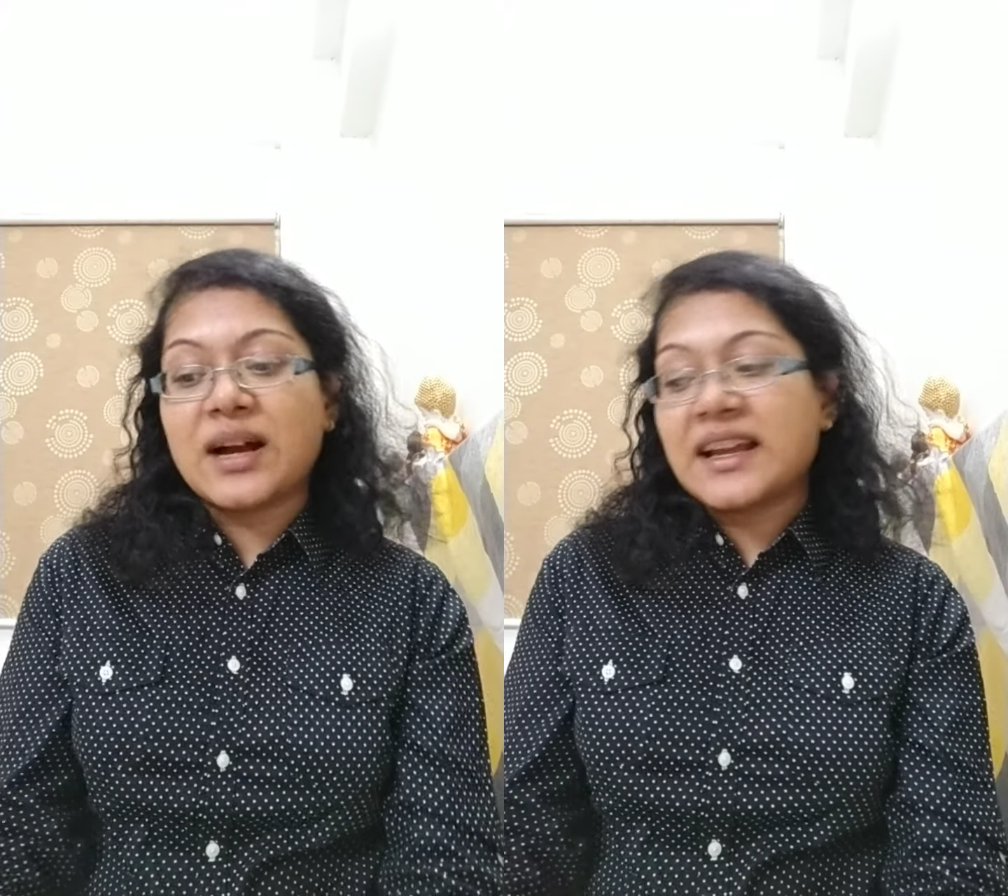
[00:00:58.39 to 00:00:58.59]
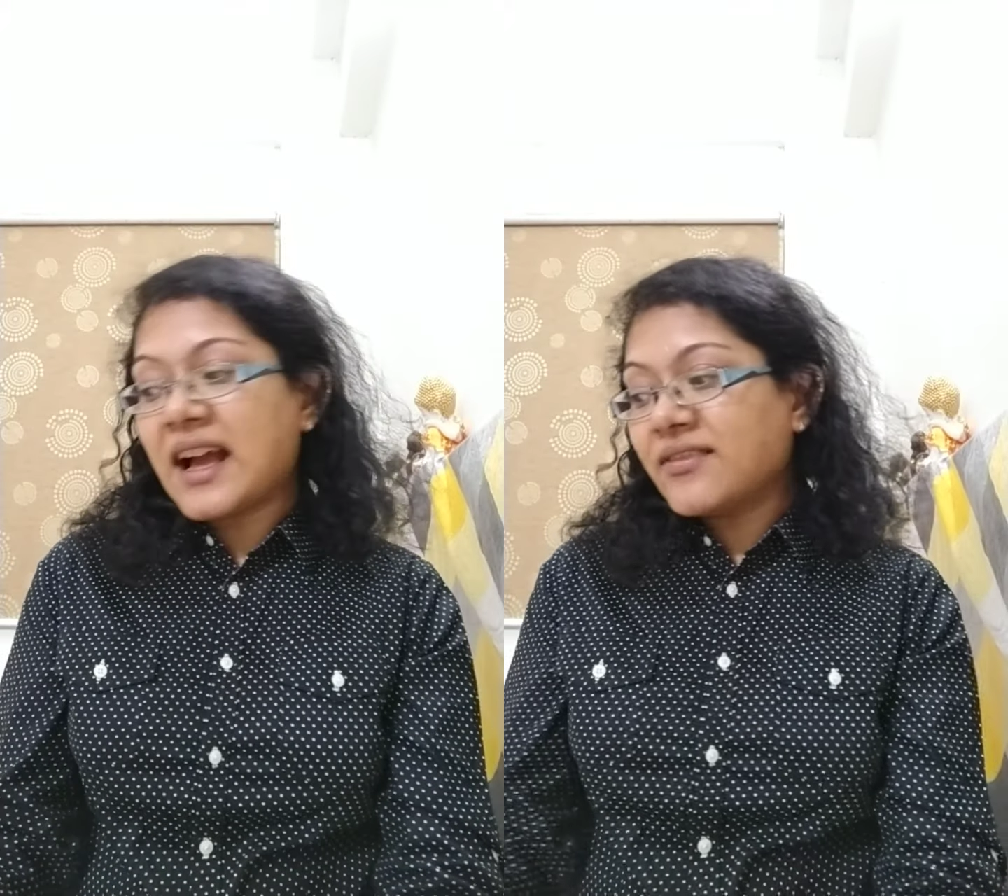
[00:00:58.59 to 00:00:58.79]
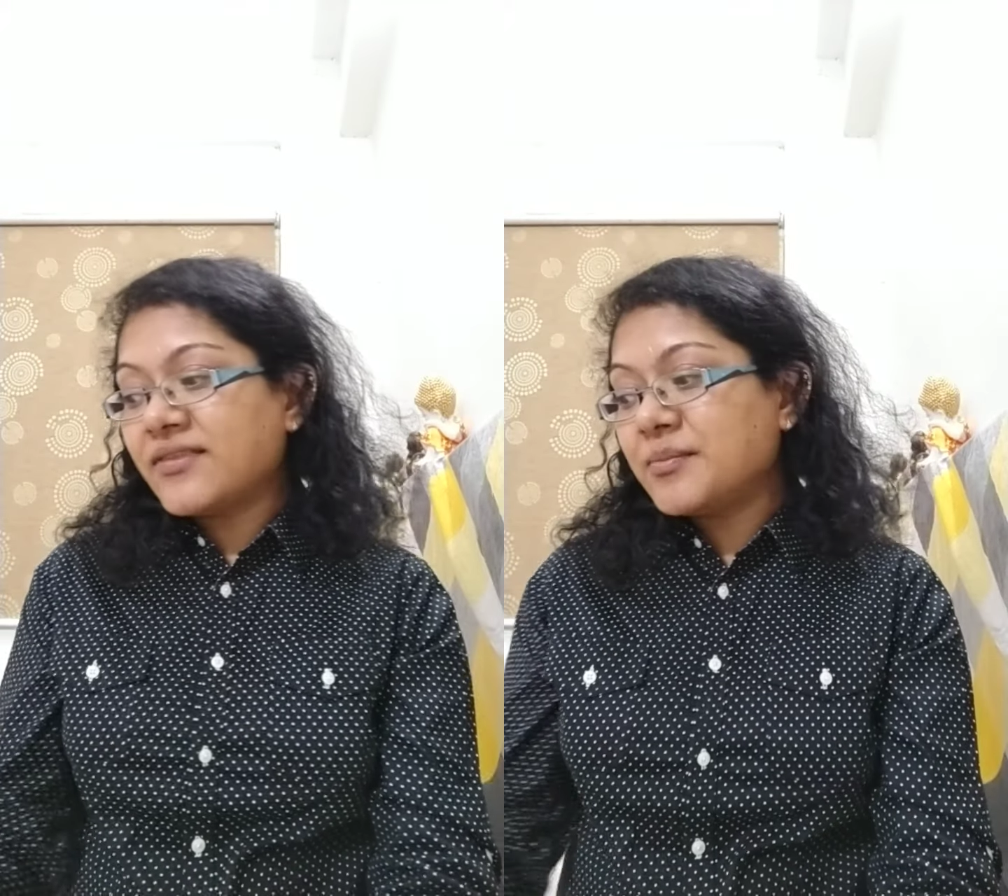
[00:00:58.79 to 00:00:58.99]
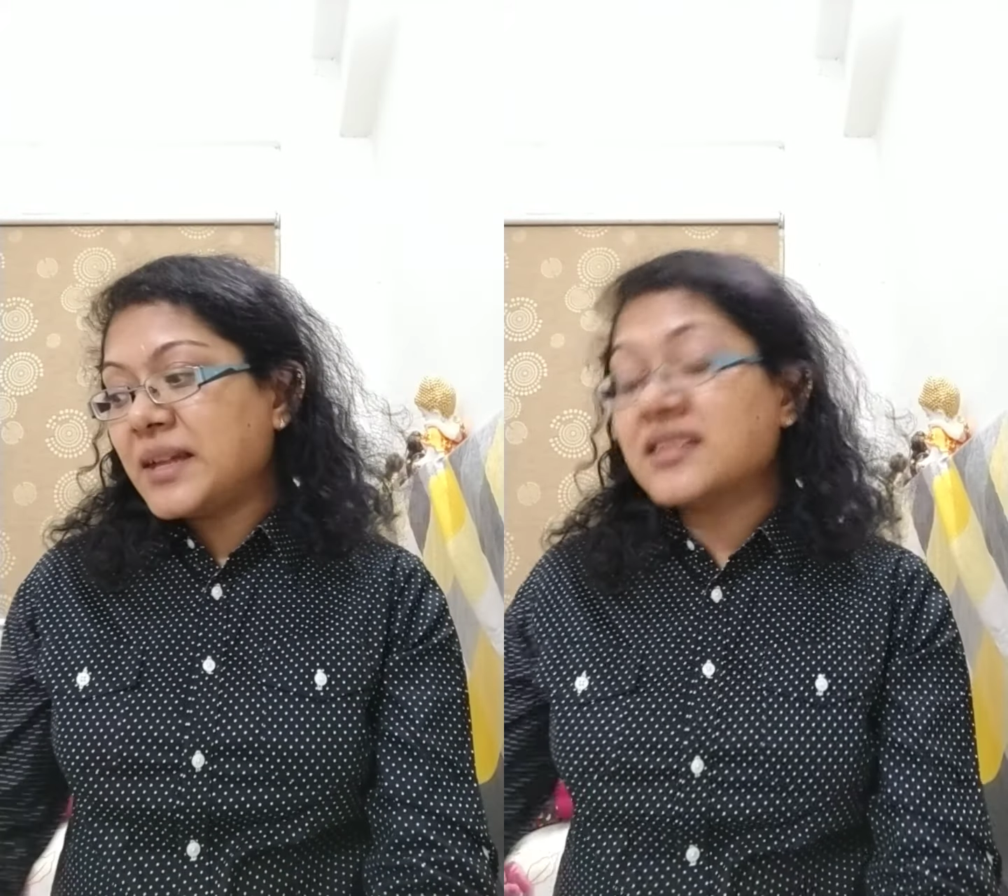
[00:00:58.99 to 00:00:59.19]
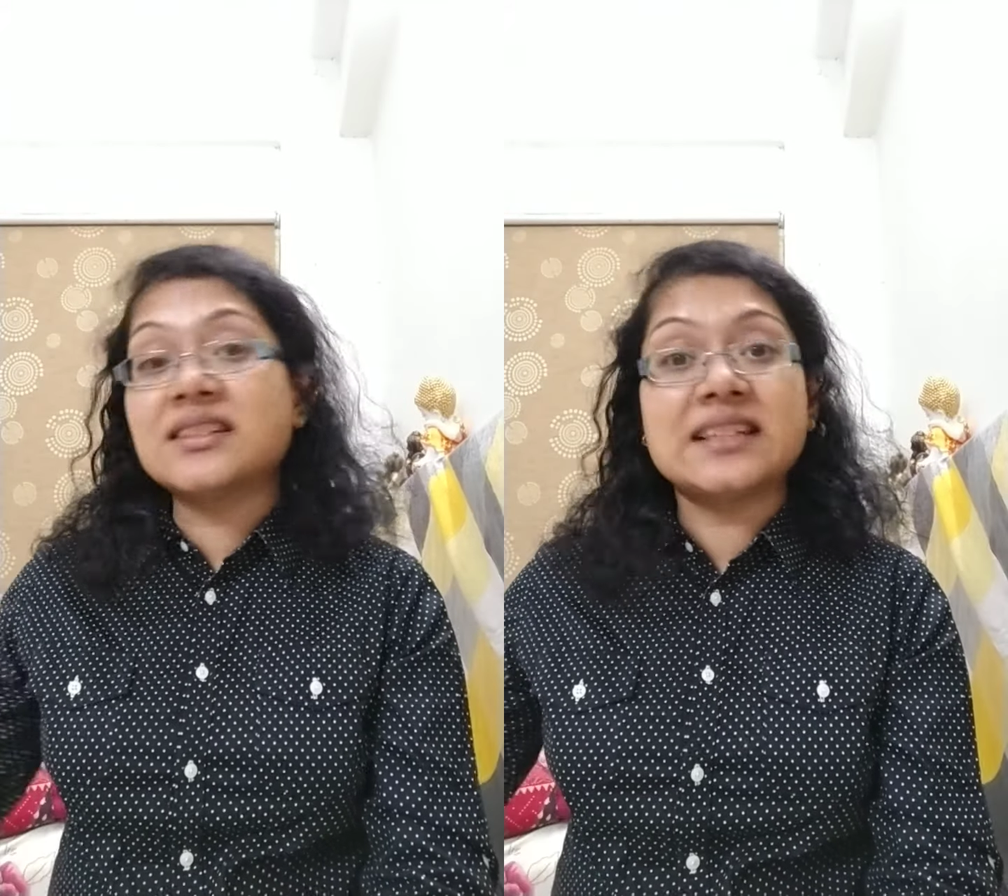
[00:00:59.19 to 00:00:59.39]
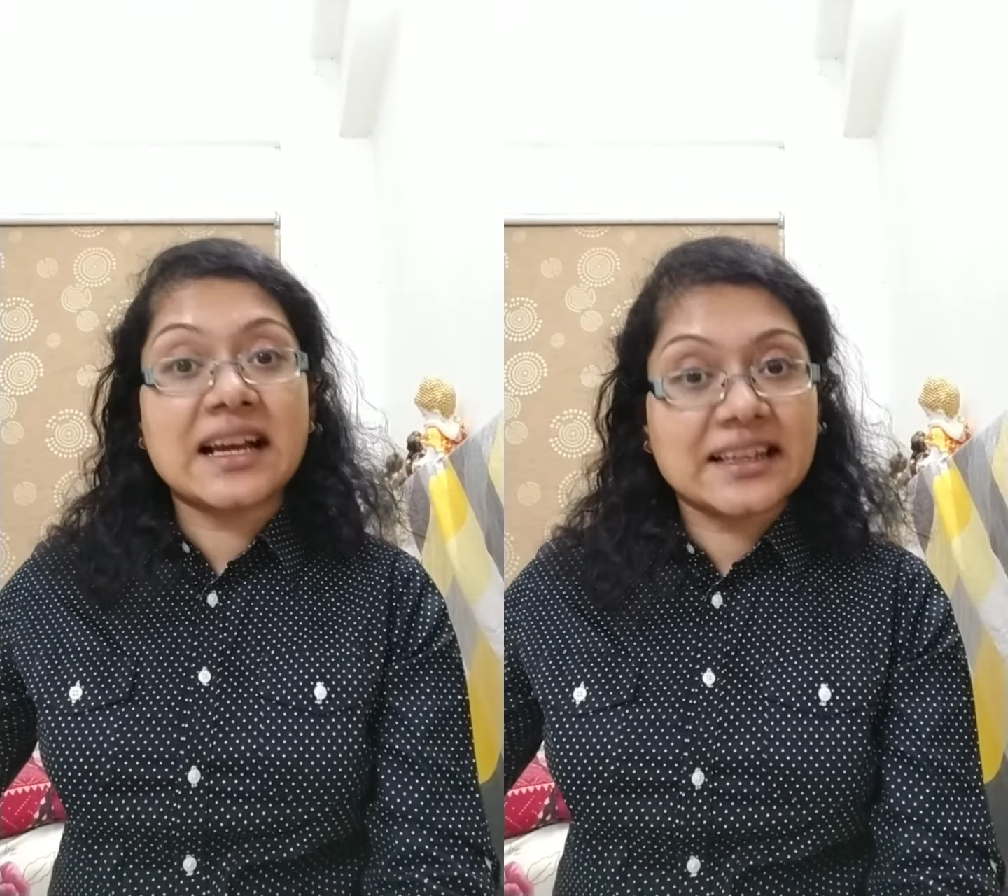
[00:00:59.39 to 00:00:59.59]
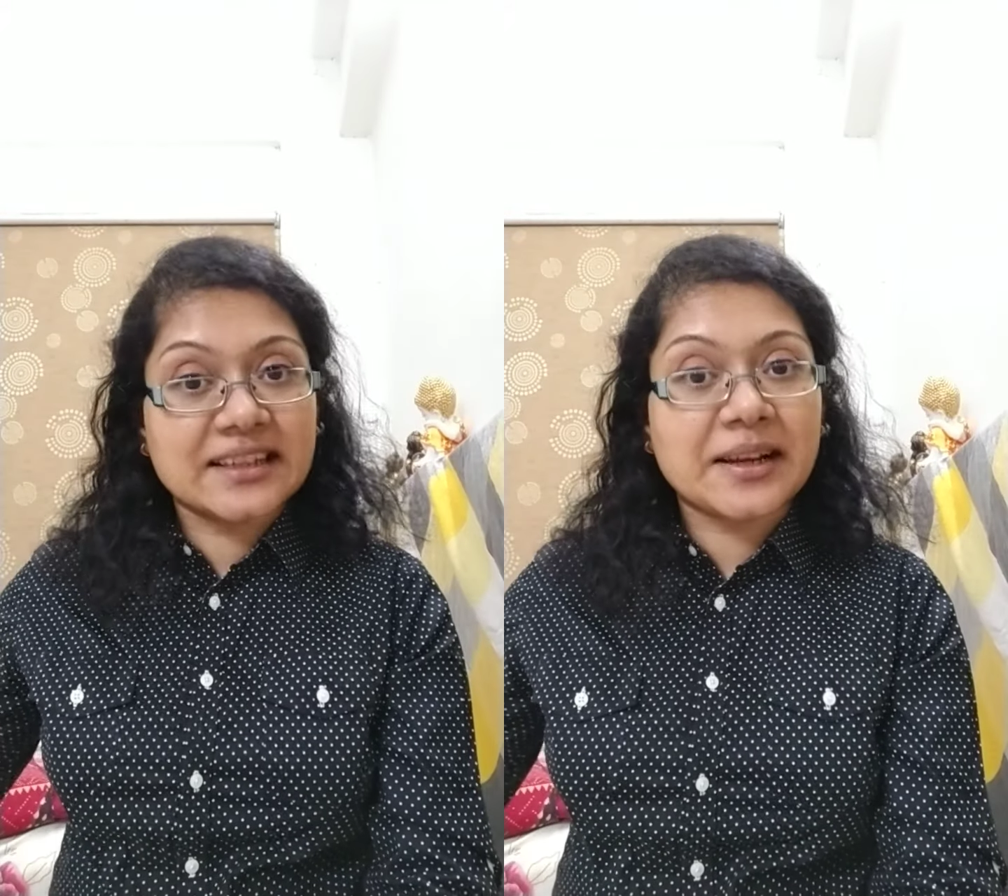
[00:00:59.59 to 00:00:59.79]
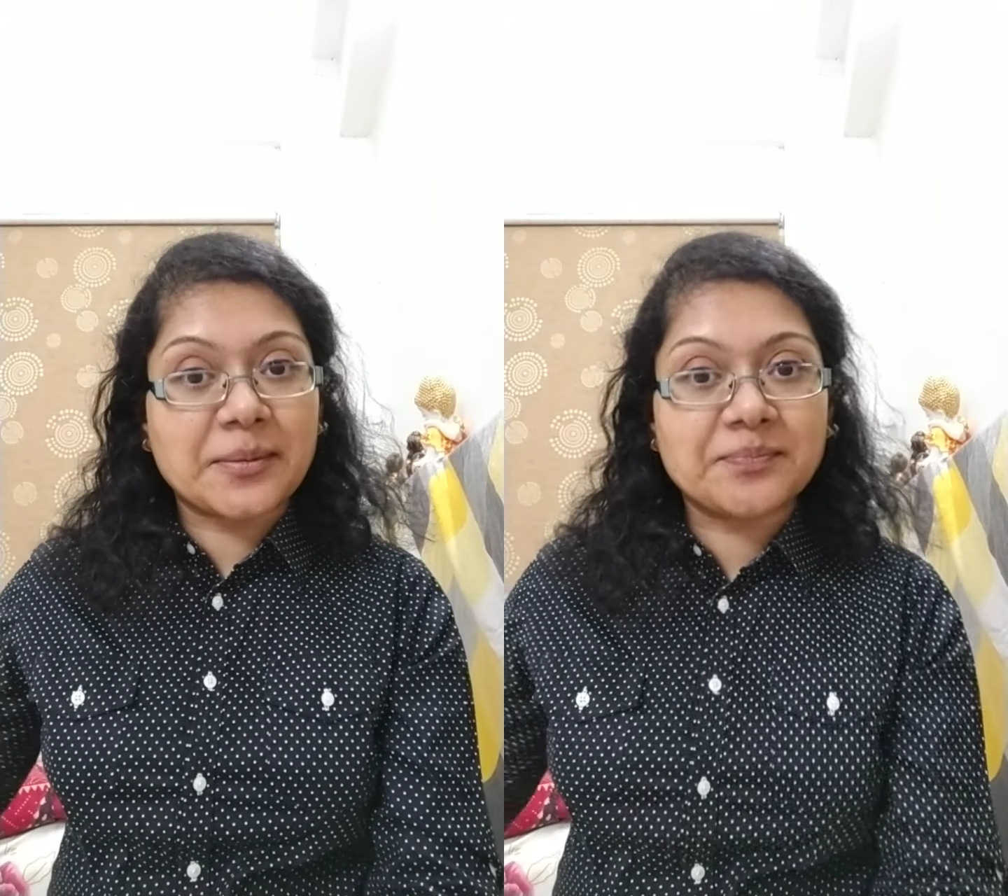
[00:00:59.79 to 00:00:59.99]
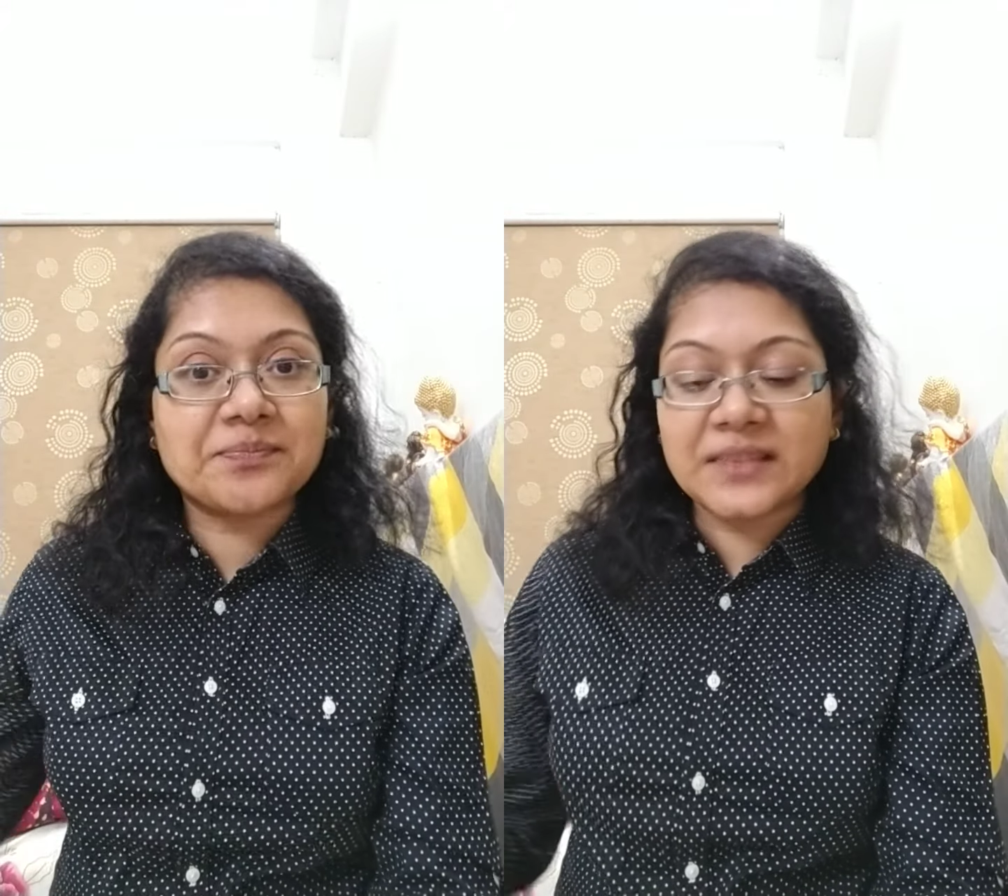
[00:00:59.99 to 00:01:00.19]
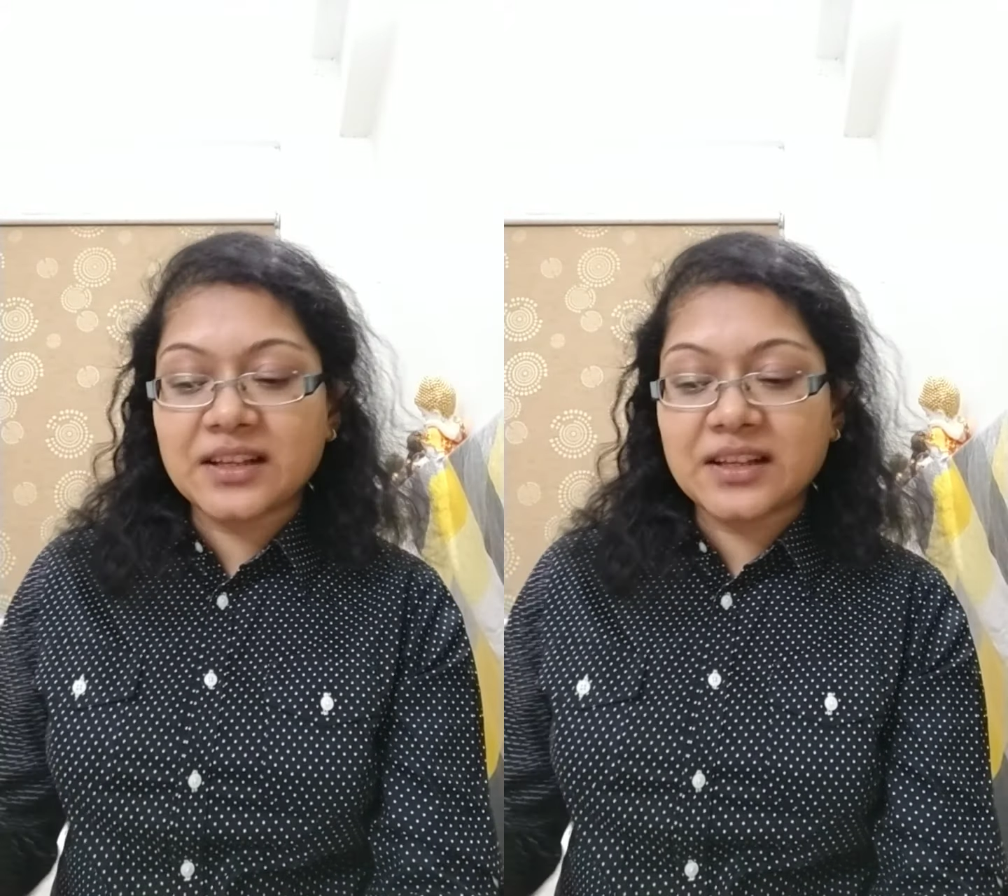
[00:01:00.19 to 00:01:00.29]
I have made a diagram